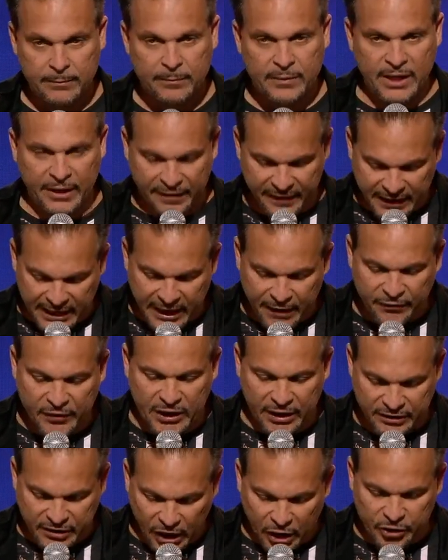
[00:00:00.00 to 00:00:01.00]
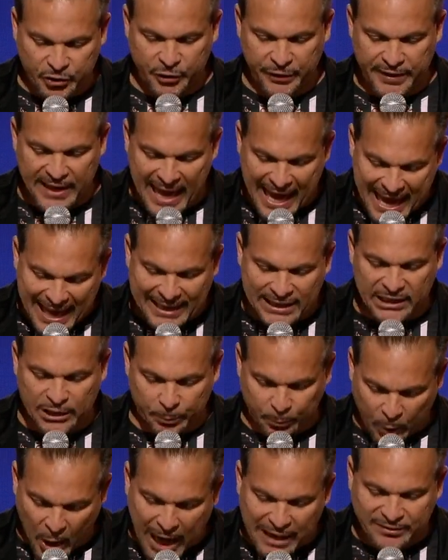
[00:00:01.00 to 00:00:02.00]
The thief, the adulterer, the addict, the
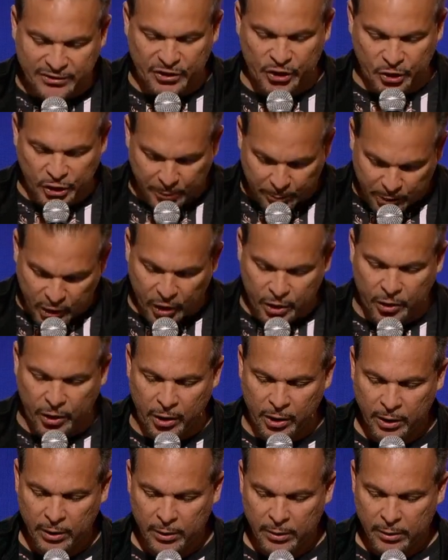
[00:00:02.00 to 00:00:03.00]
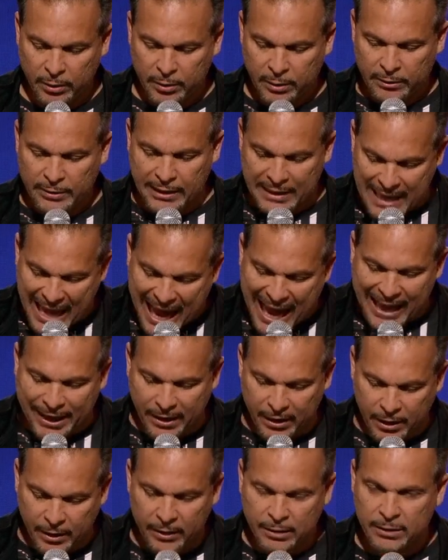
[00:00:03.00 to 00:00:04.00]
prostitute, the murderer, the
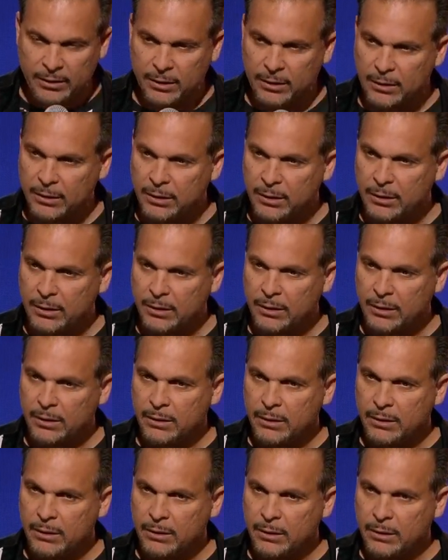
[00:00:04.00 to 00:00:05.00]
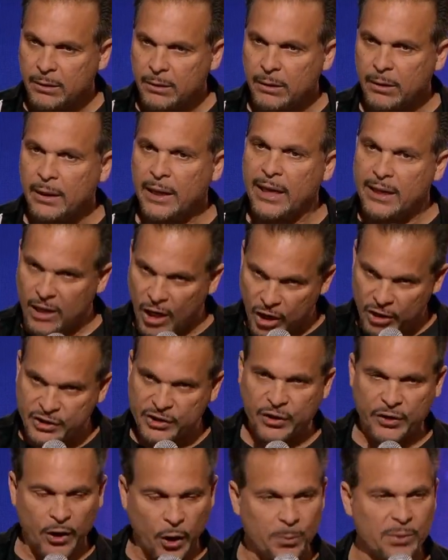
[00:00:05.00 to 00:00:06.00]
liar, and
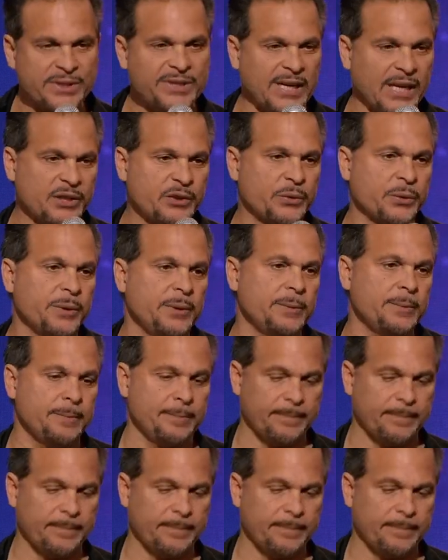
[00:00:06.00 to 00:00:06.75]
also the homosexual.